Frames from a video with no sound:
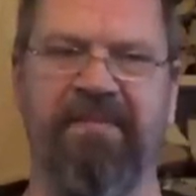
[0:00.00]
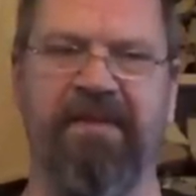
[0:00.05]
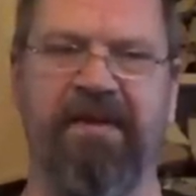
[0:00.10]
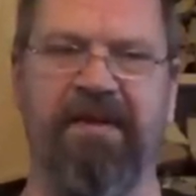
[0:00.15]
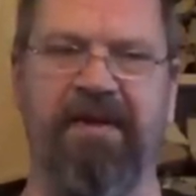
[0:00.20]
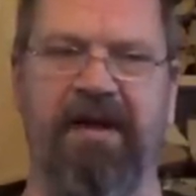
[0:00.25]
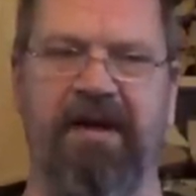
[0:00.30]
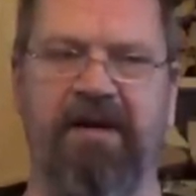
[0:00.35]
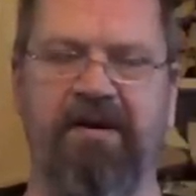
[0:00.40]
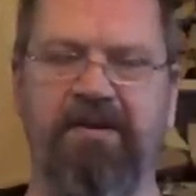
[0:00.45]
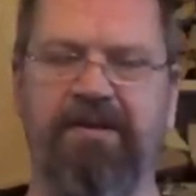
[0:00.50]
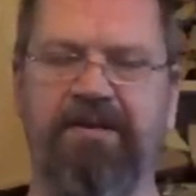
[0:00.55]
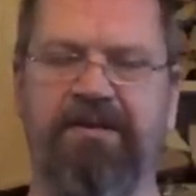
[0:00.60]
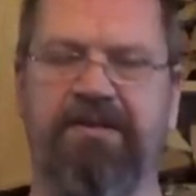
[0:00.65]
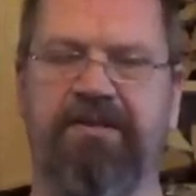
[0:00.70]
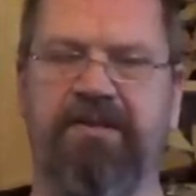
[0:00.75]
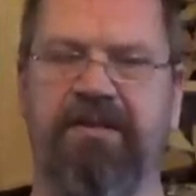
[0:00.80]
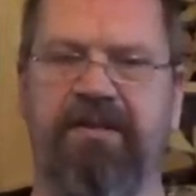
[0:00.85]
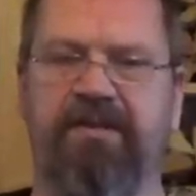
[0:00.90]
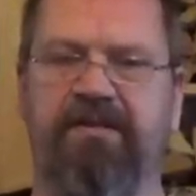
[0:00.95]
And now
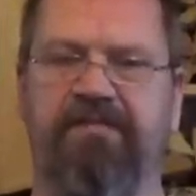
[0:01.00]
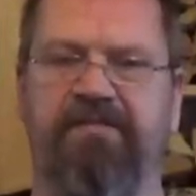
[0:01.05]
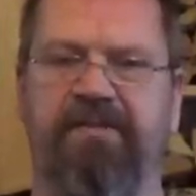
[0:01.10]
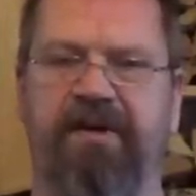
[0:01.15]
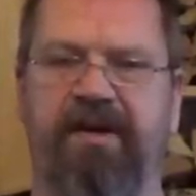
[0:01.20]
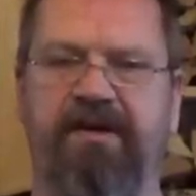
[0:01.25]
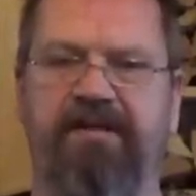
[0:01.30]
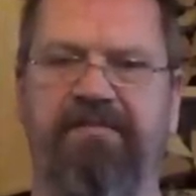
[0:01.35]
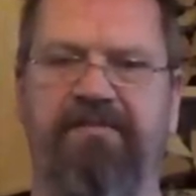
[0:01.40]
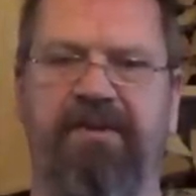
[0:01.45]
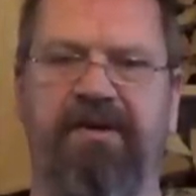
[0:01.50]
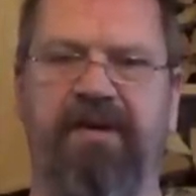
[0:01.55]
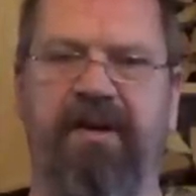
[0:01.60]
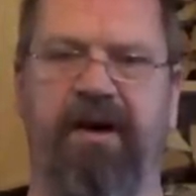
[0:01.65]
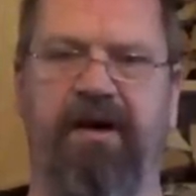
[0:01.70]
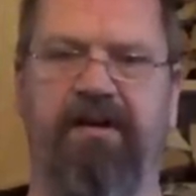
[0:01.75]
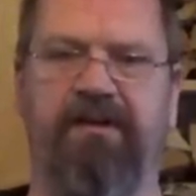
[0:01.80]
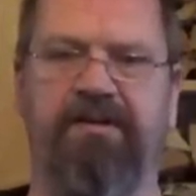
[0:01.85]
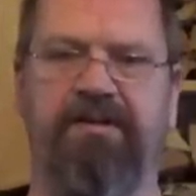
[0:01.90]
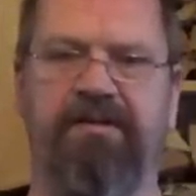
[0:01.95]
he's very, very
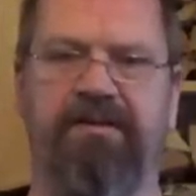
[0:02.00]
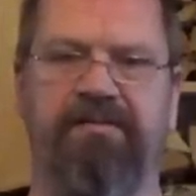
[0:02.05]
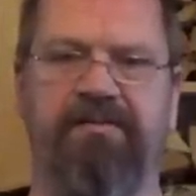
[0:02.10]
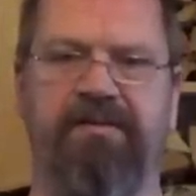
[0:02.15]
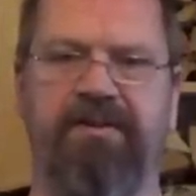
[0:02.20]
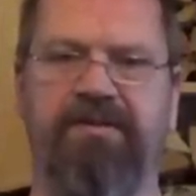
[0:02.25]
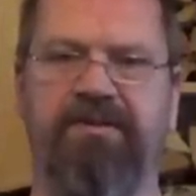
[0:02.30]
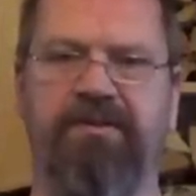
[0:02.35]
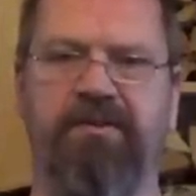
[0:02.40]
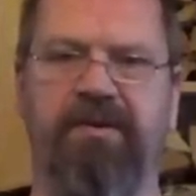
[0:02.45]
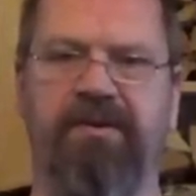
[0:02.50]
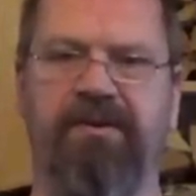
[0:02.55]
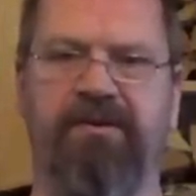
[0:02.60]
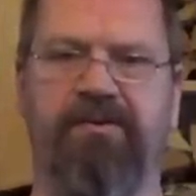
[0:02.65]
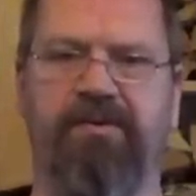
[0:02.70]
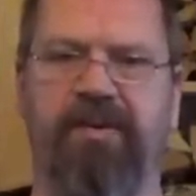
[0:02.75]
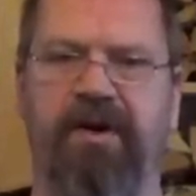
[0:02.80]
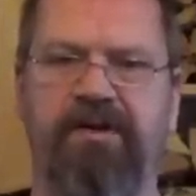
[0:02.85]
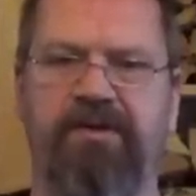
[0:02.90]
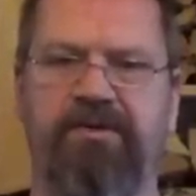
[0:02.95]
active. He's doing a
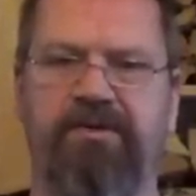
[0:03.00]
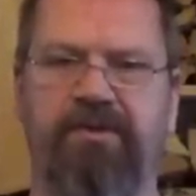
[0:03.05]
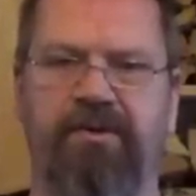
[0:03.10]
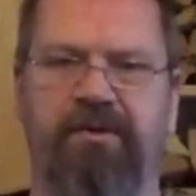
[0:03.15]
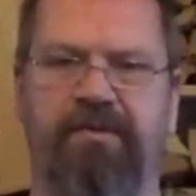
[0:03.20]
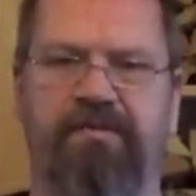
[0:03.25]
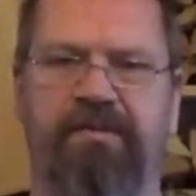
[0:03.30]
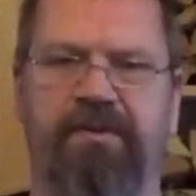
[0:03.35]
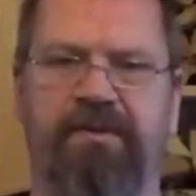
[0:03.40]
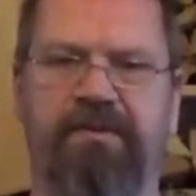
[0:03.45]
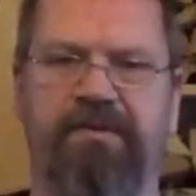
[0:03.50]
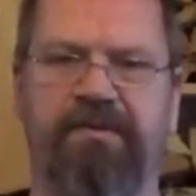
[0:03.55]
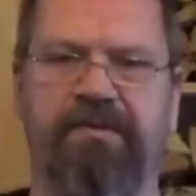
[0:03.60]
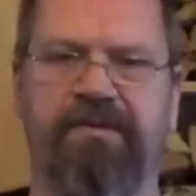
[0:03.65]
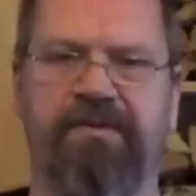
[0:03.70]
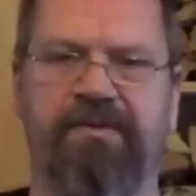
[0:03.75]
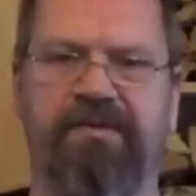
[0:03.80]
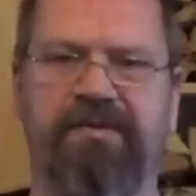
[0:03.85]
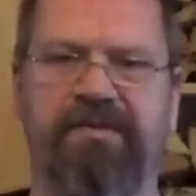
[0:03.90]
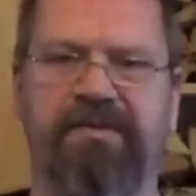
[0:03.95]
great job.
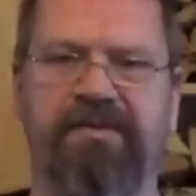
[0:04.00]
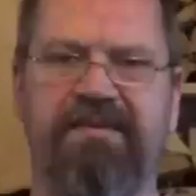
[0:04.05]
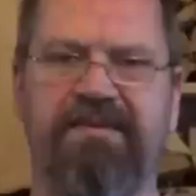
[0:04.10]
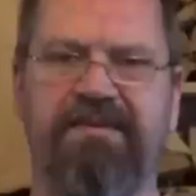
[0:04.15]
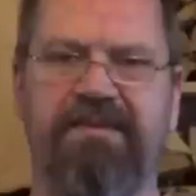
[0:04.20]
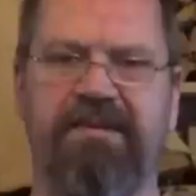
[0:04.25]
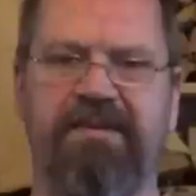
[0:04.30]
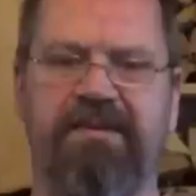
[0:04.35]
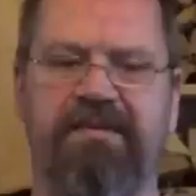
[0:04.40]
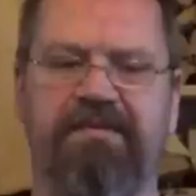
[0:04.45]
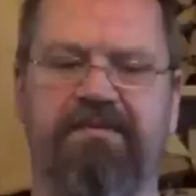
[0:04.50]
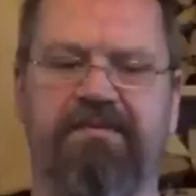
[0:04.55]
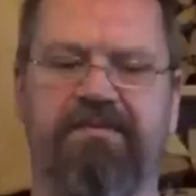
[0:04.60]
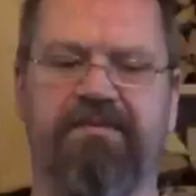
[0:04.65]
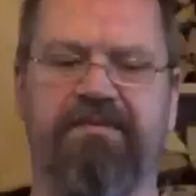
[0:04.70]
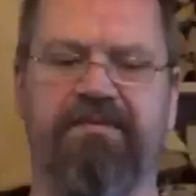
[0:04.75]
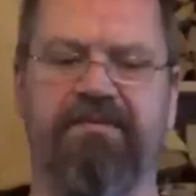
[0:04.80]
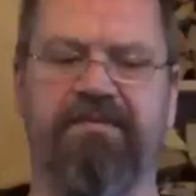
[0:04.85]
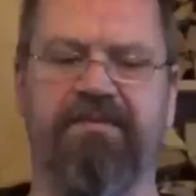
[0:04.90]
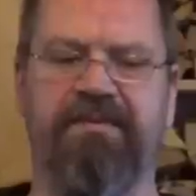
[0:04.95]
See?
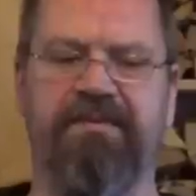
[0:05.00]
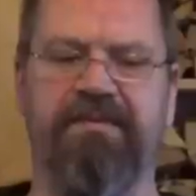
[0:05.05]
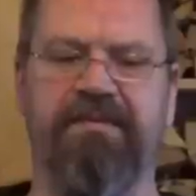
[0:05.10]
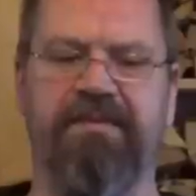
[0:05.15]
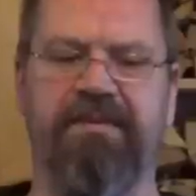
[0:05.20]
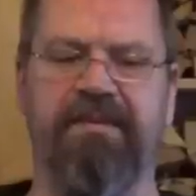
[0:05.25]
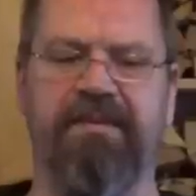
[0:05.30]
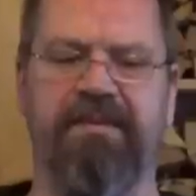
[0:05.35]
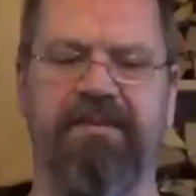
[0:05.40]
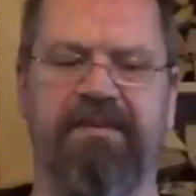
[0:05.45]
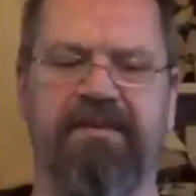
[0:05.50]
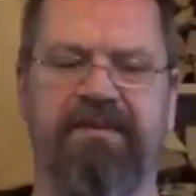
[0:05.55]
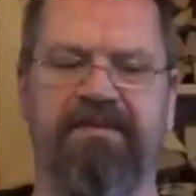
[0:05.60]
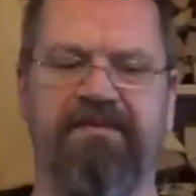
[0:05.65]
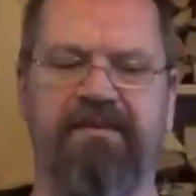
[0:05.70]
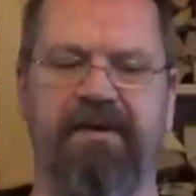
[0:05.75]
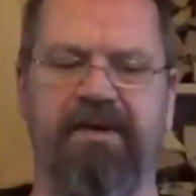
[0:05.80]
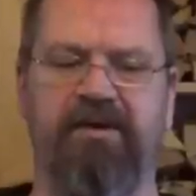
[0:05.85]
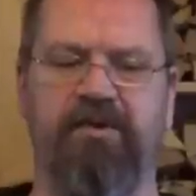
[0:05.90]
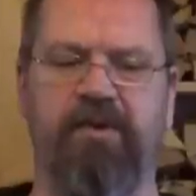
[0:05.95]

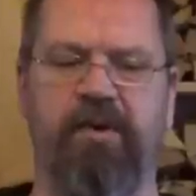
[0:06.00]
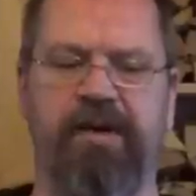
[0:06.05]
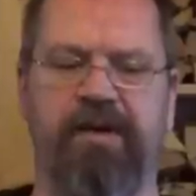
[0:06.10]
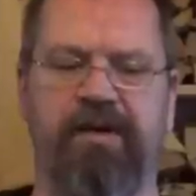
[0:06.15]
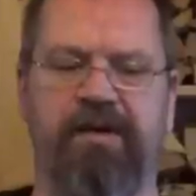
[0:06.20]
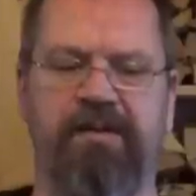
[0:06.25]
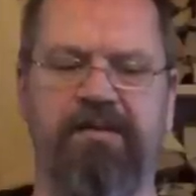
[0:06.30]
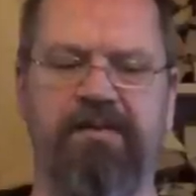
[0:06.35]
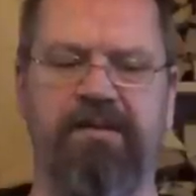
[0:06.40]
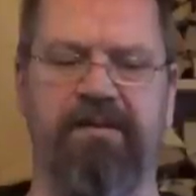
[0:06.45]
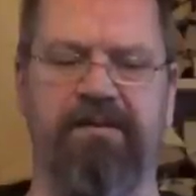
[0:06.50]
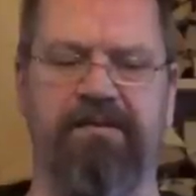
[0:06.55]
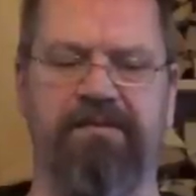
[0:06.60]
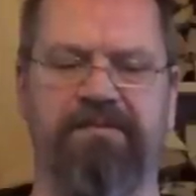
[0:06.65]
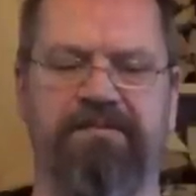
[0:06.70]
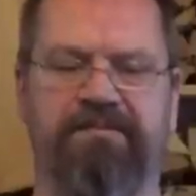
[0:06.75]
Very quick, isn't it?